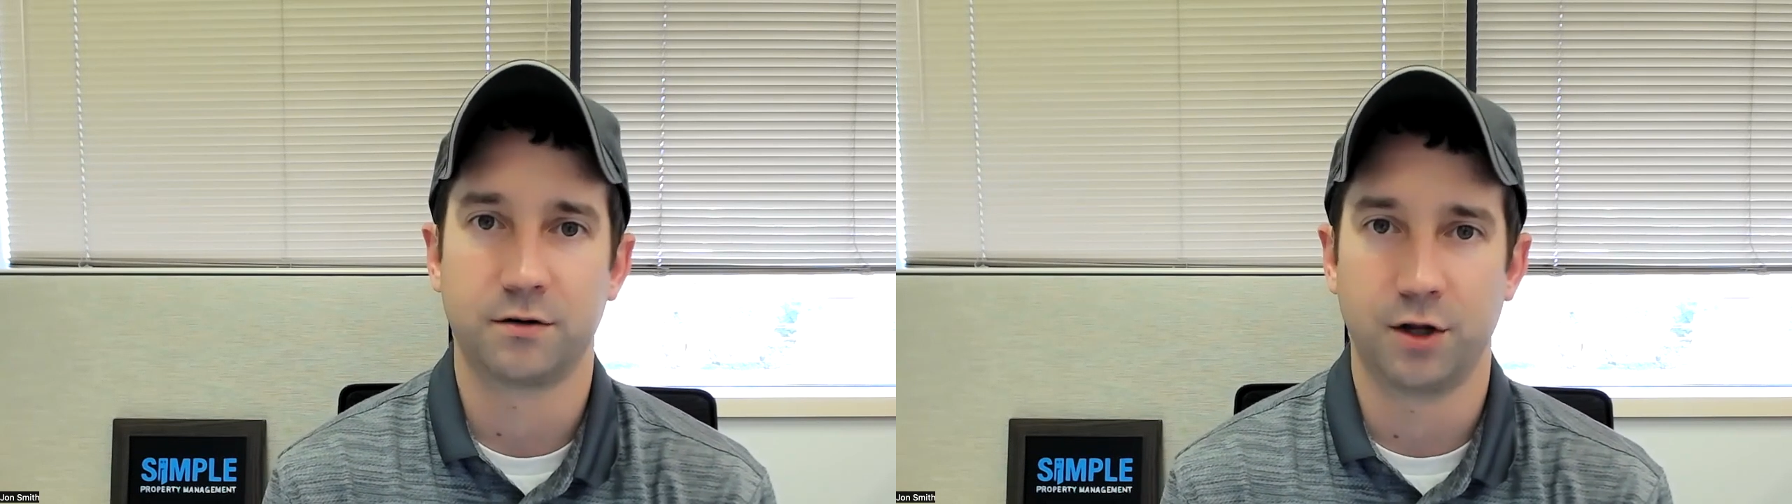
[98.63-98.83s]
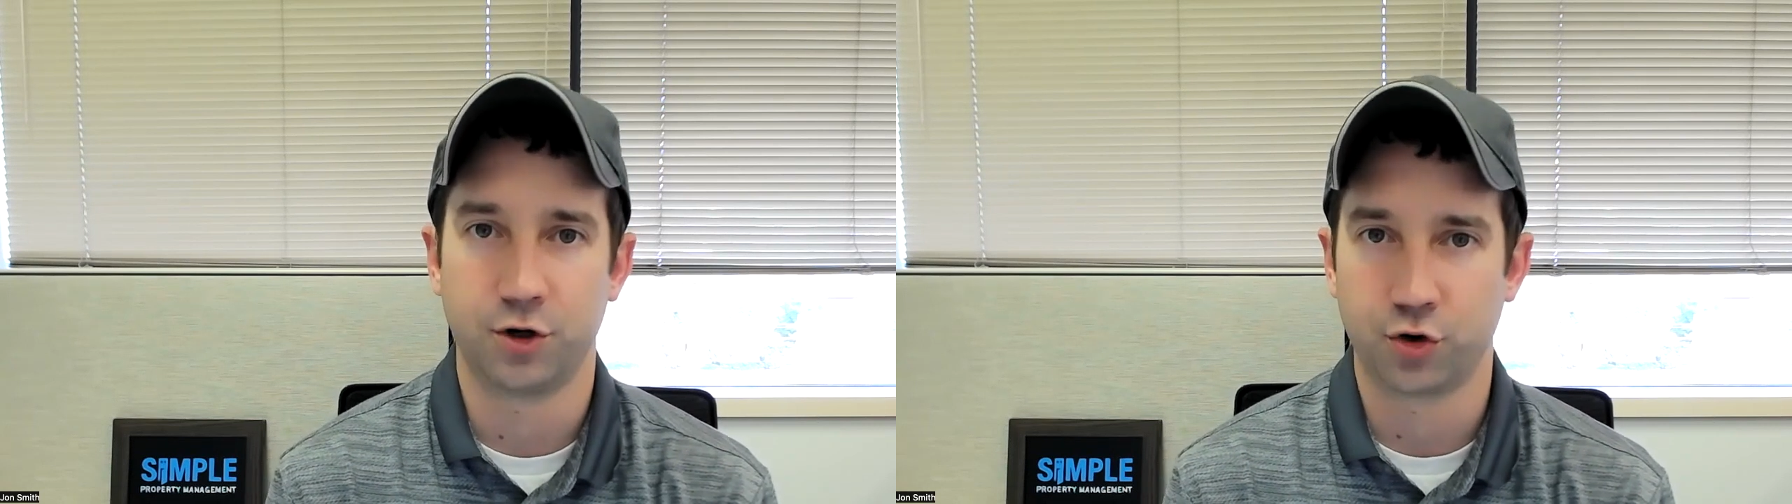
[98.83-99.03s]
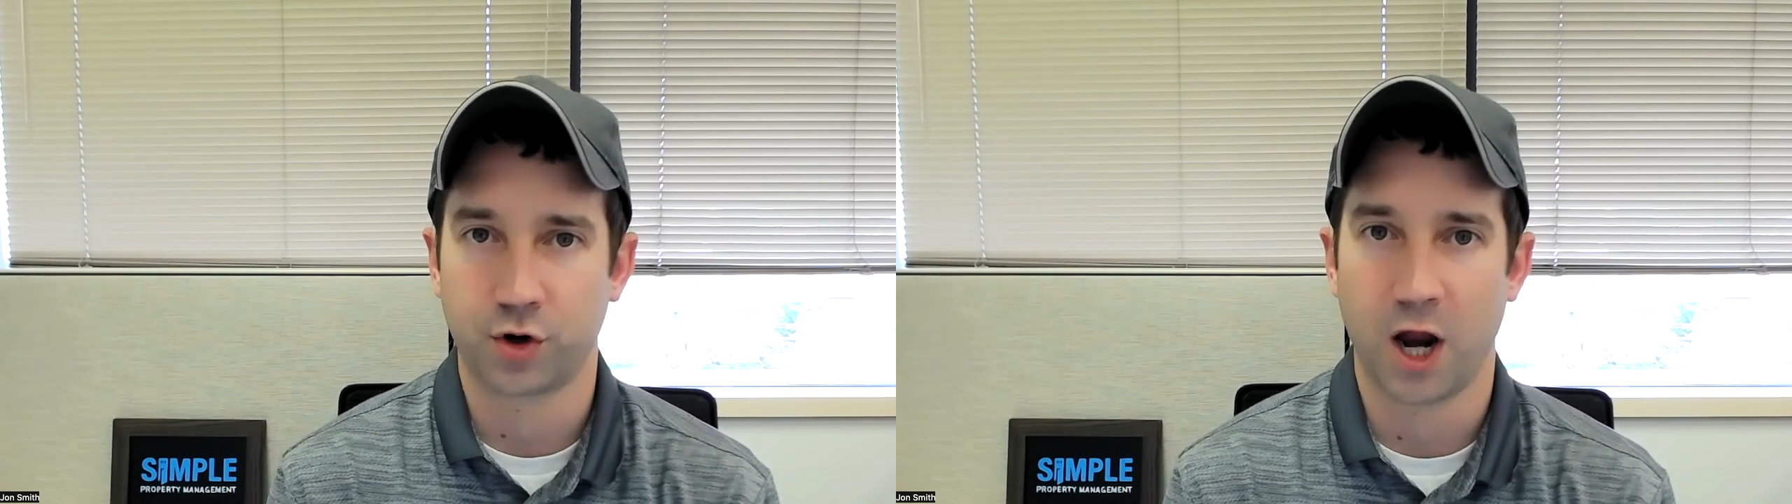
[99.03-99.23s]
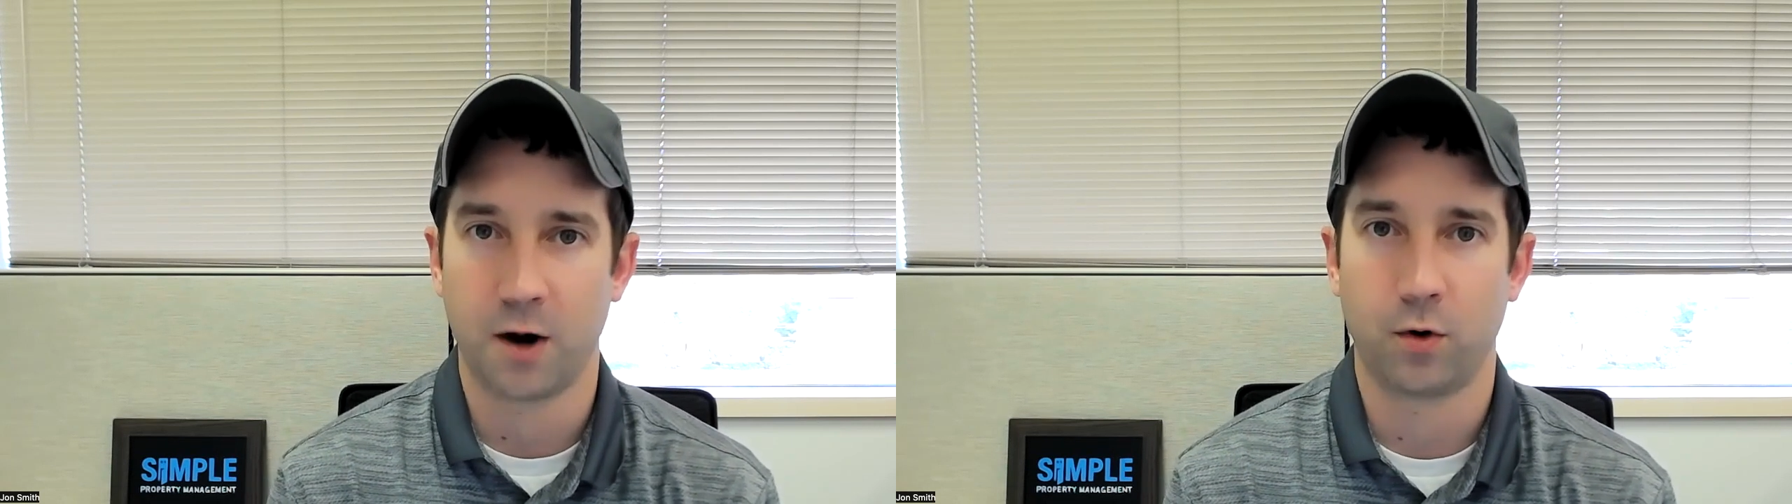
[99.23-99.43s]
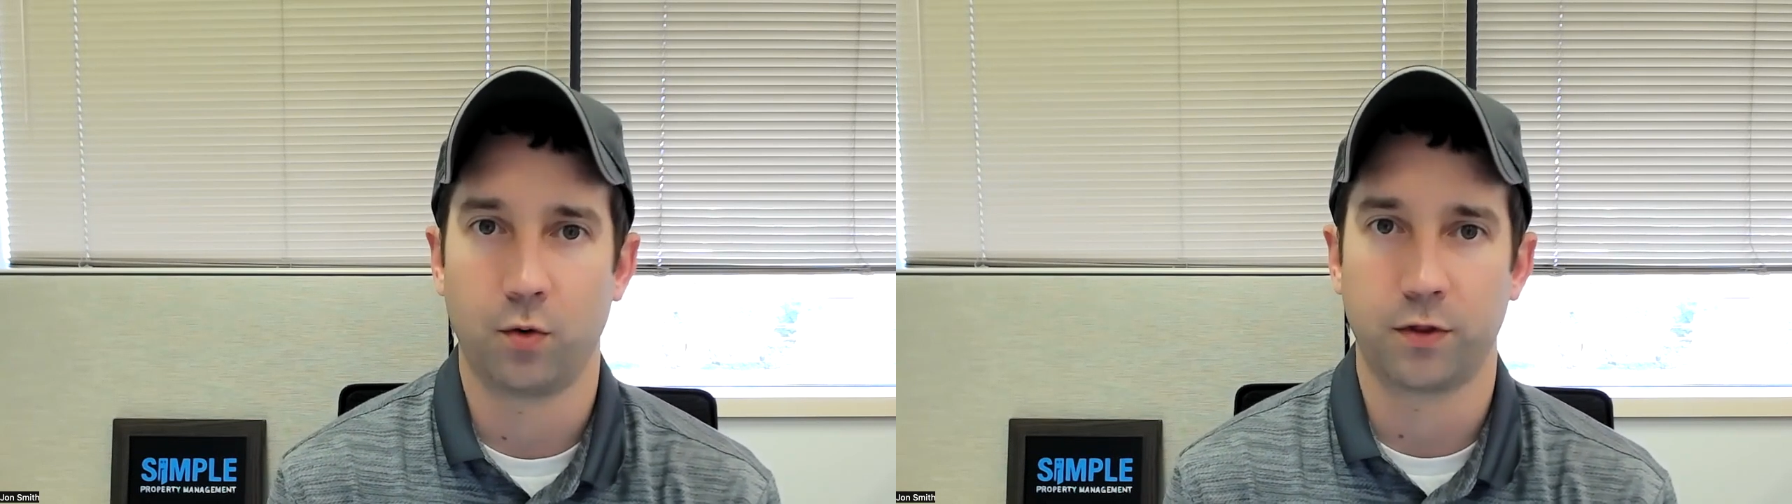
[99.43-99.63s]
digital
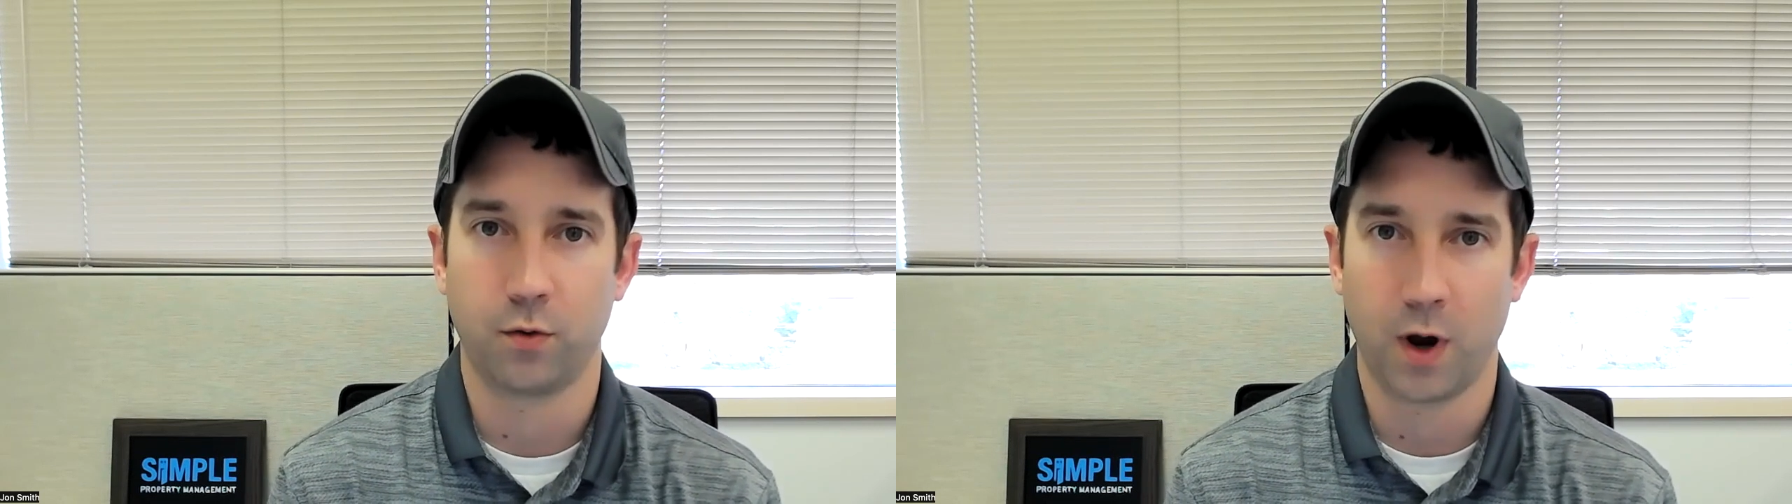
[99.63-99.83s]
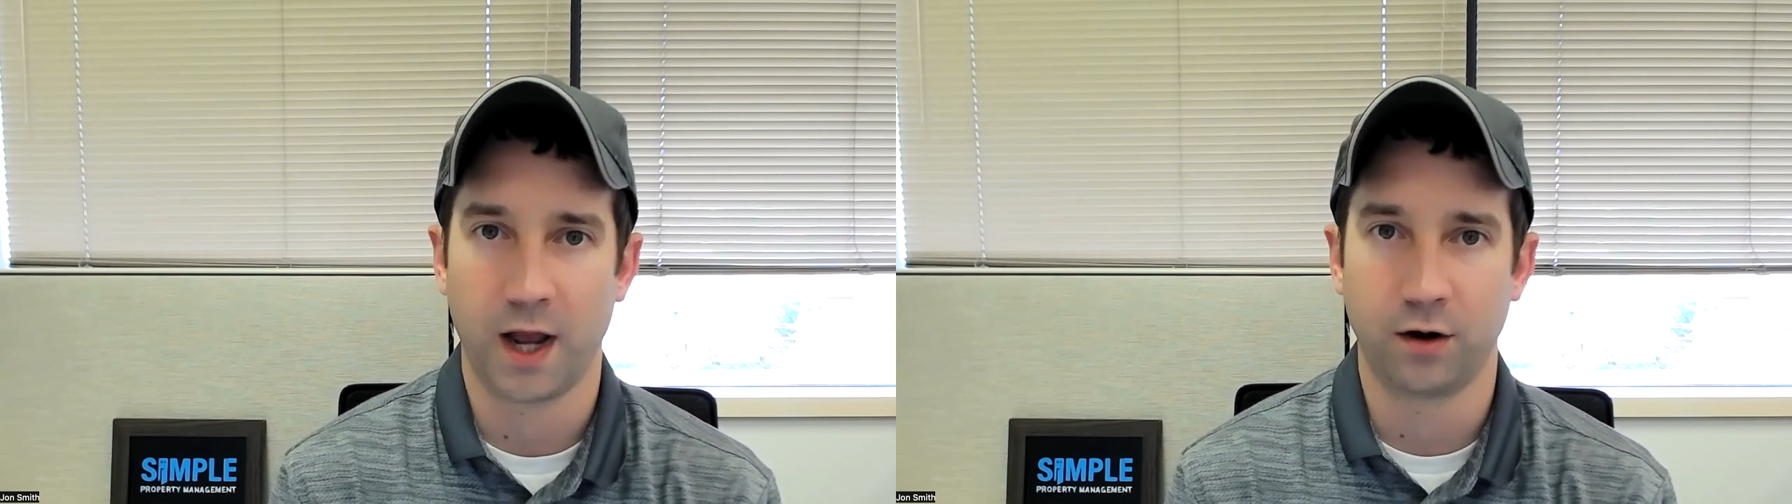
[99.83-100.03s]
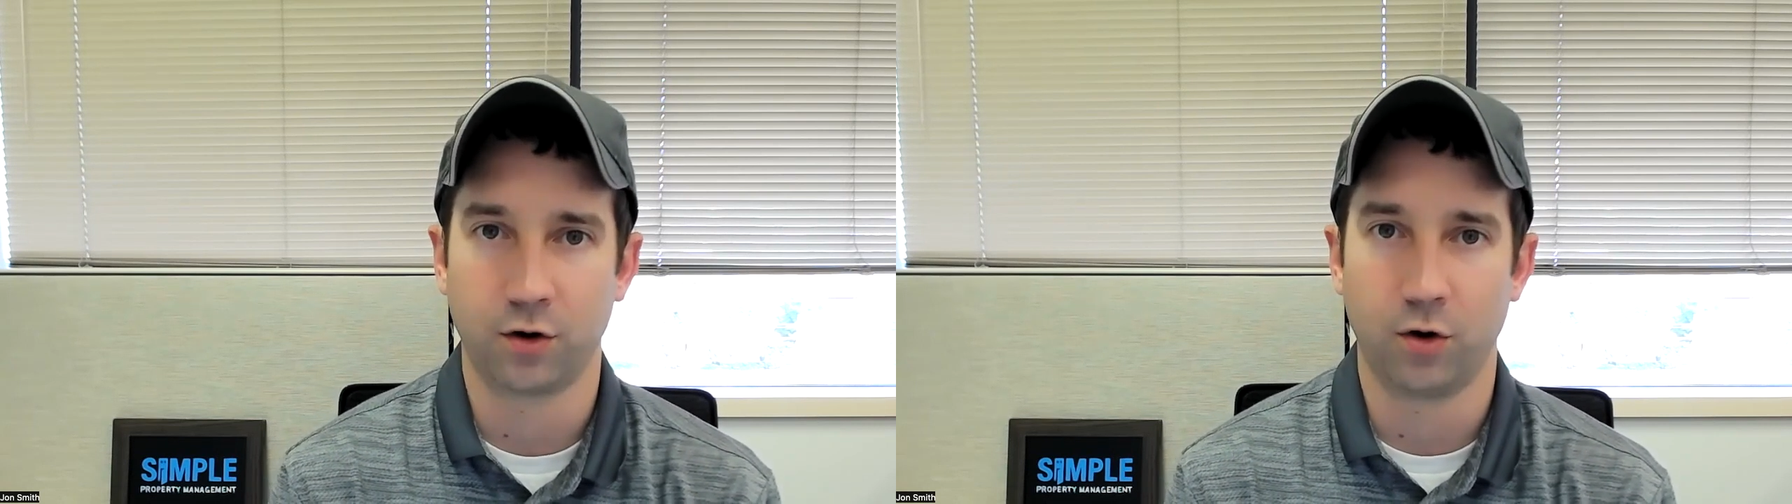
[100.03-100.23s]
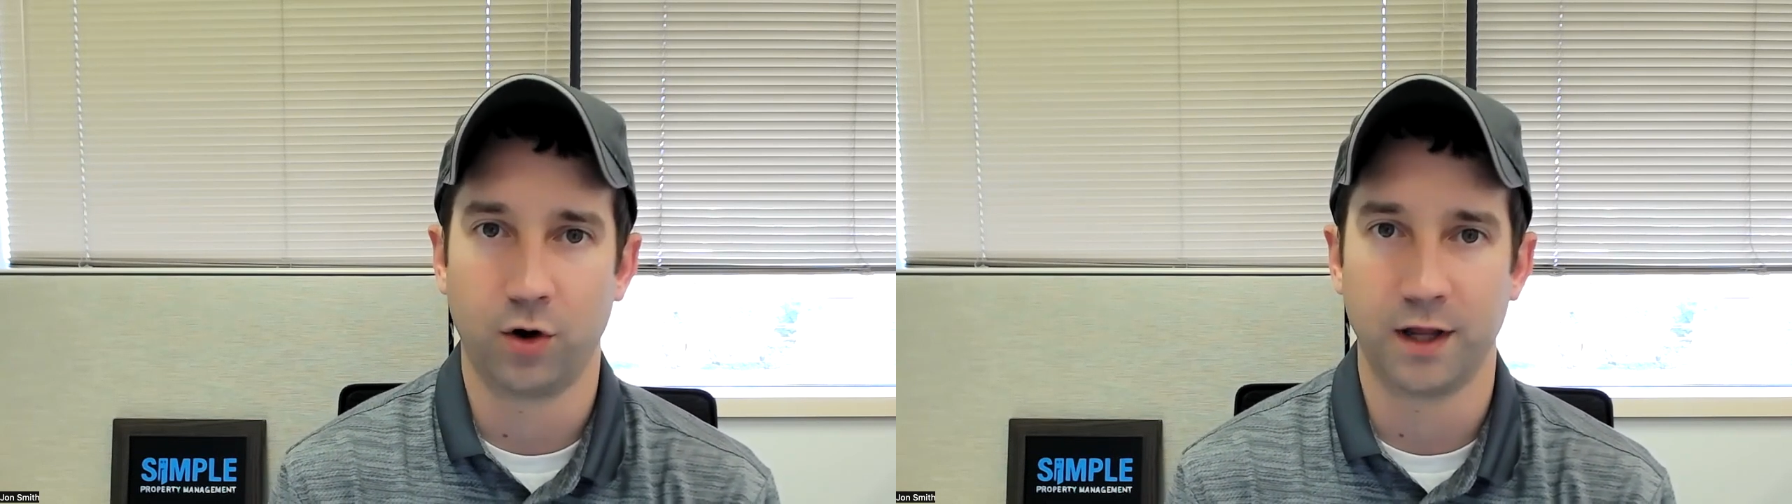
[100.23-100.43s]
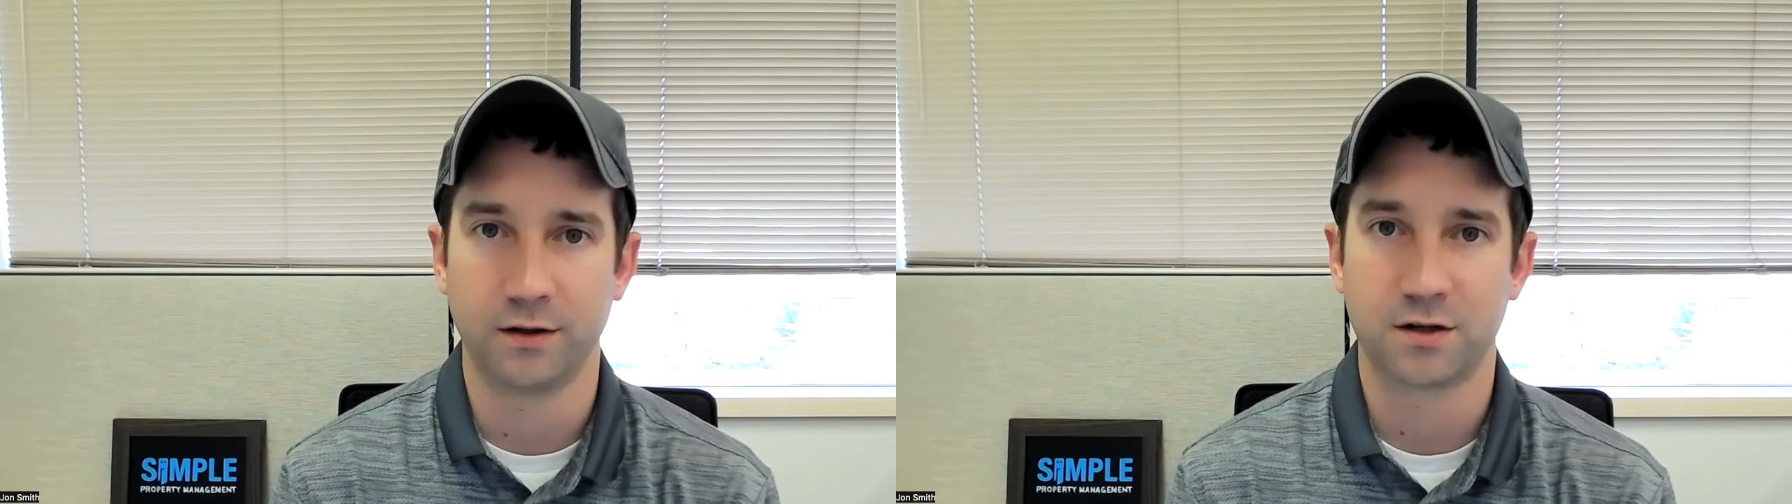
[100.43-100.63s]
camera with a wide angle
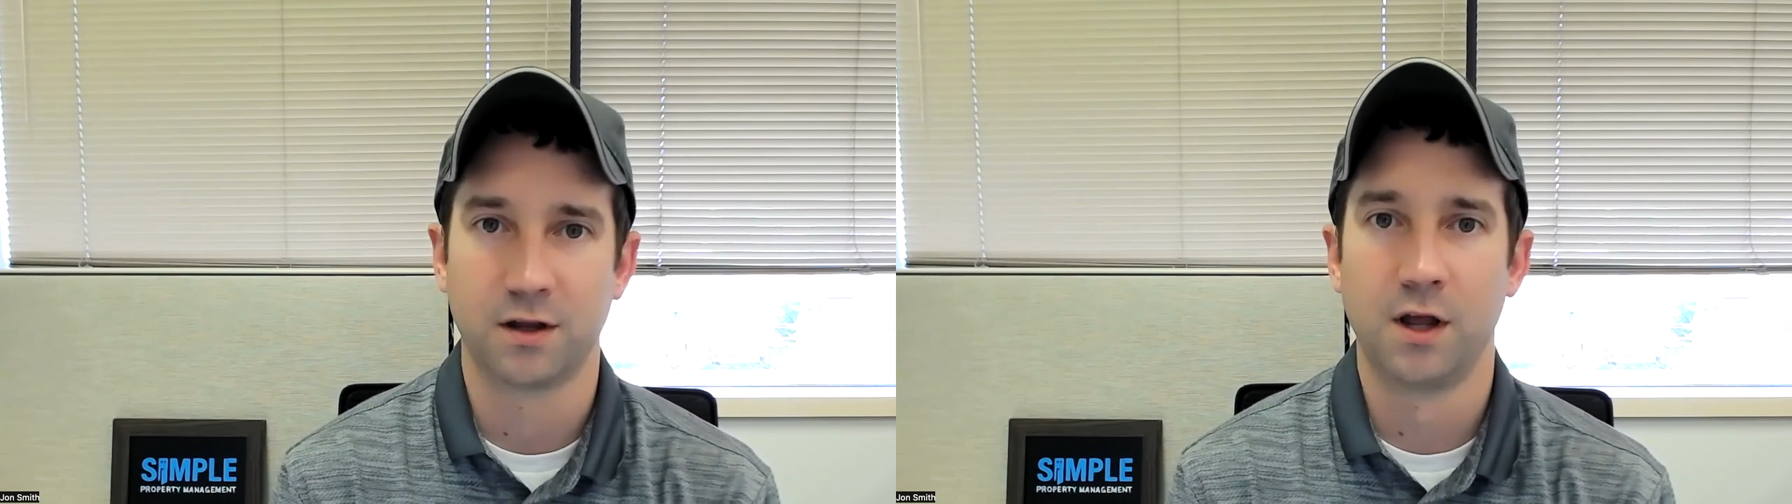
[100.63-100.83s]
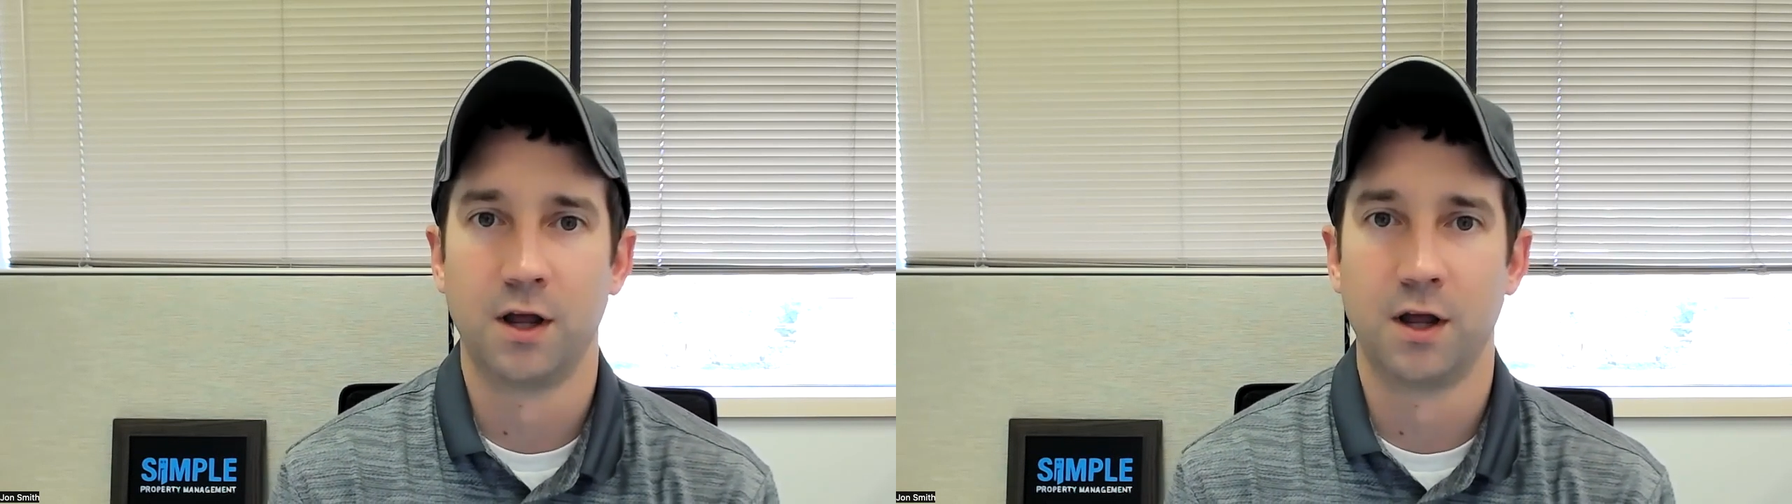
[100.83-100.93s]
lens.